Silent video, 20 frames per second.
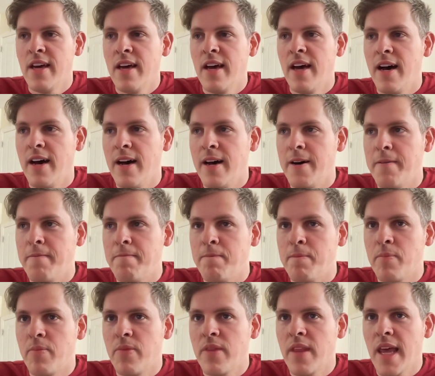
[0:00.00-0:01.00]

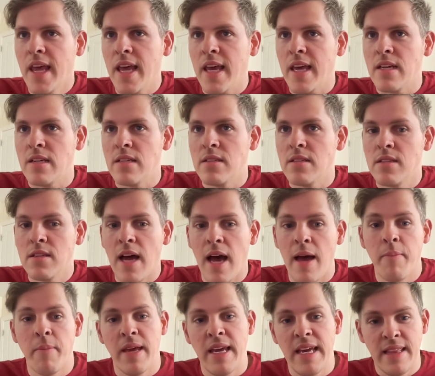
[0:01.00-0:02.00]
And
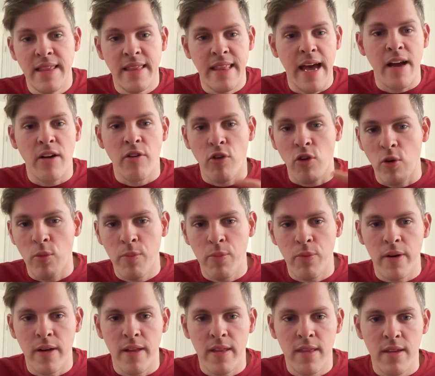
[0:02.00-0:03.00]
I'm in that group
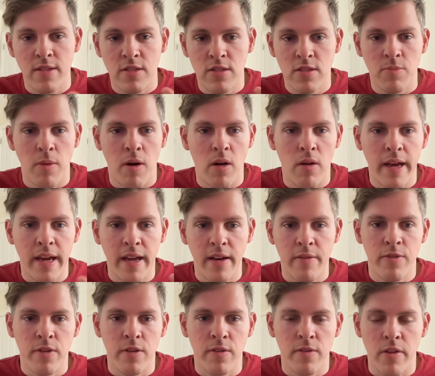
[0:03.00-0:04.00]
with a small
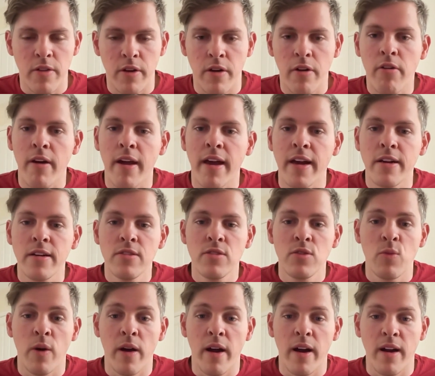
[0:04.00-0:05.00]
handful of other creators
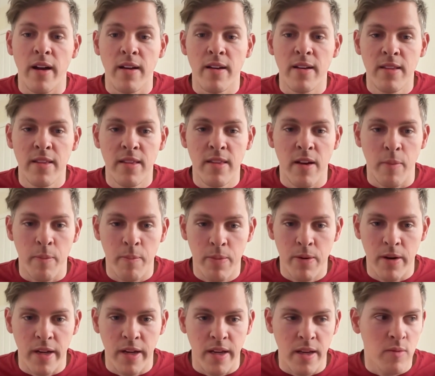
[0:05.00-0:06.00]
where we're
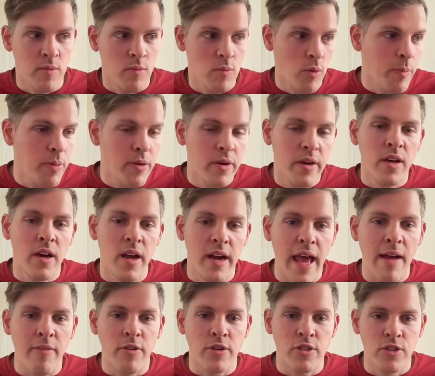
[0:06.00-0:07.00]
putting on
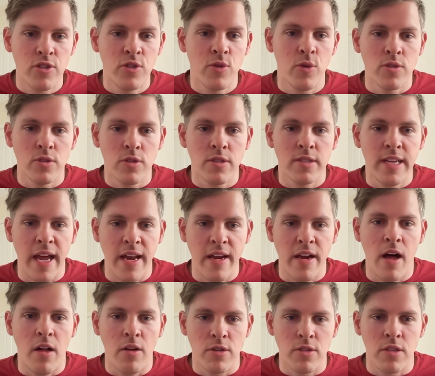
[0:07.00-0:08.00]
average
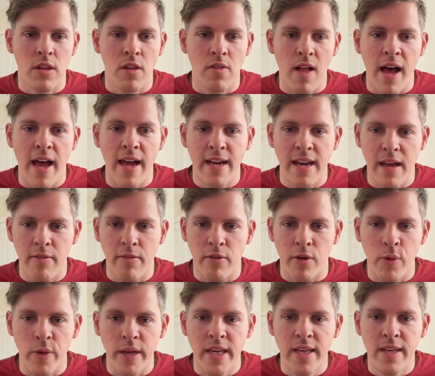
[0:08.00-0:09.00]
$210 on the line every
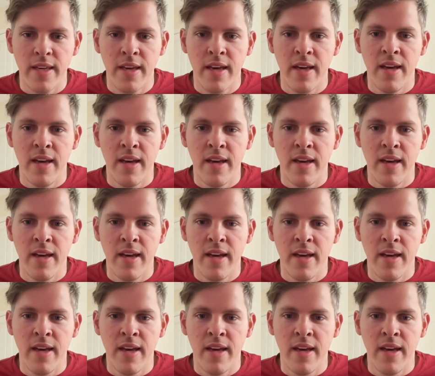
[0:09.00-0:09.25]
week.